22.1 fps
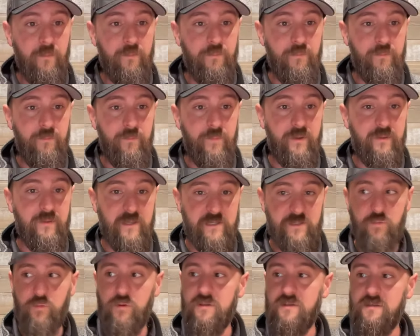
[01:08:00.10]
but
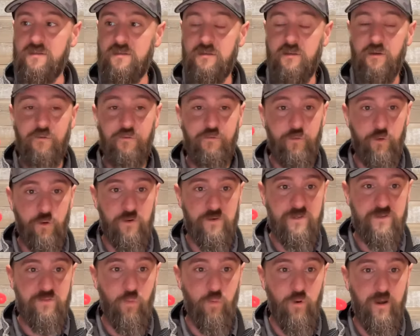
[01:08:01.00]
this was the
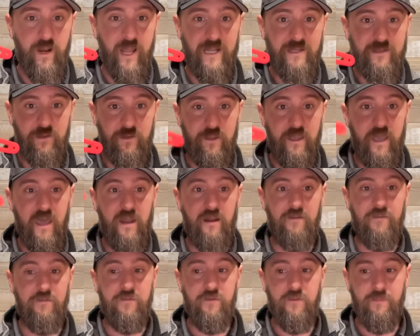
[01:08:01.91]
first one I took out
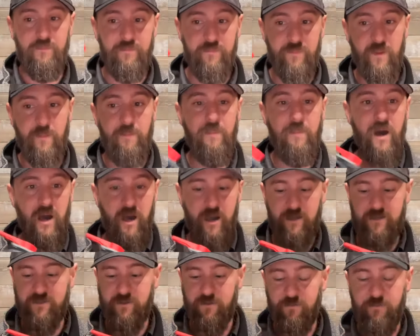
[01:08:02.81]
of the, the
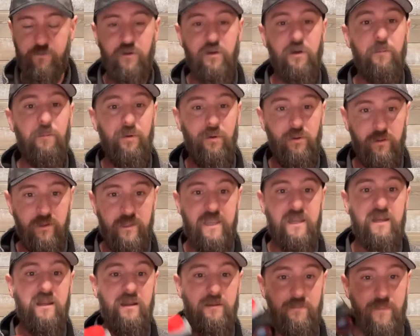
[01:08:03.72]
box of a
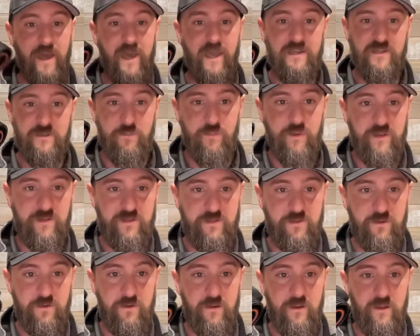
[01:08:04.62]
completed batch buster.